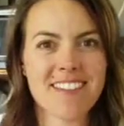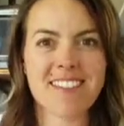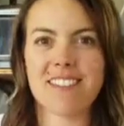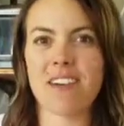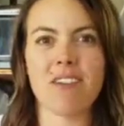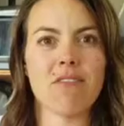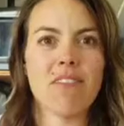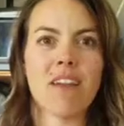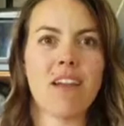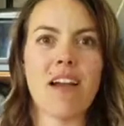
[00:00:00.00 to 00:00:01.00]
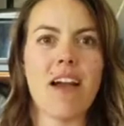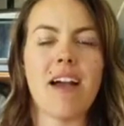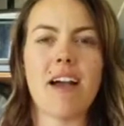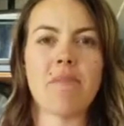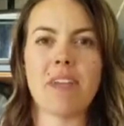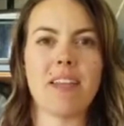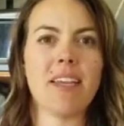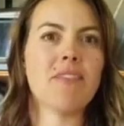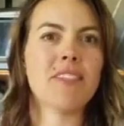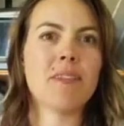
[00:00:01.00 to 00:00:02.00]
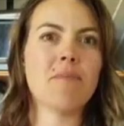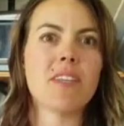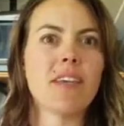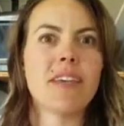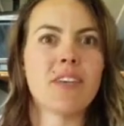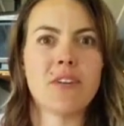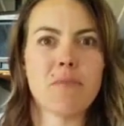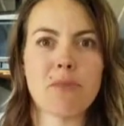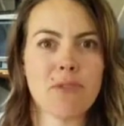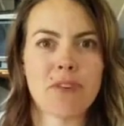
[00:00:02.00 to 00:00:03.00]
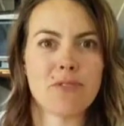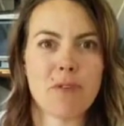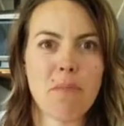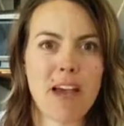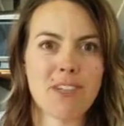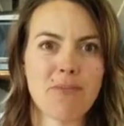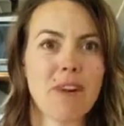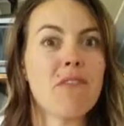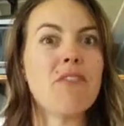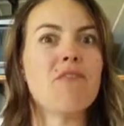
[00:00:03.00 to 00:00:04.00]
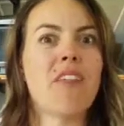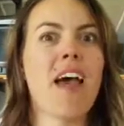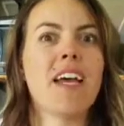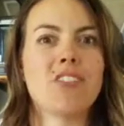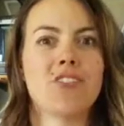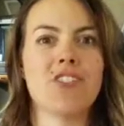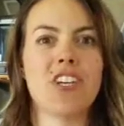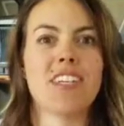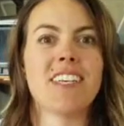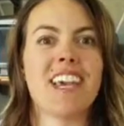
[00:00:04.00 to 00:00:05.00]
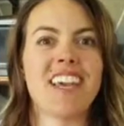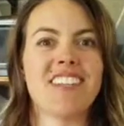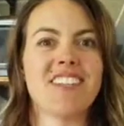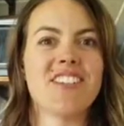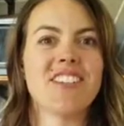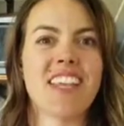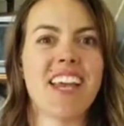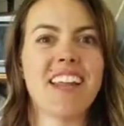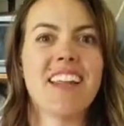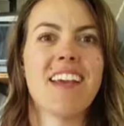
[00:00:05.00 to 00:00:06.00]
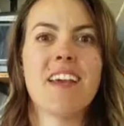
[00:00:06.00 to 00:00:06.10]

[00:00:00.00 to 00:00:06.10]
So, I mean, even something like, the birth control patch or whatever, for that estrogen to get into your skin,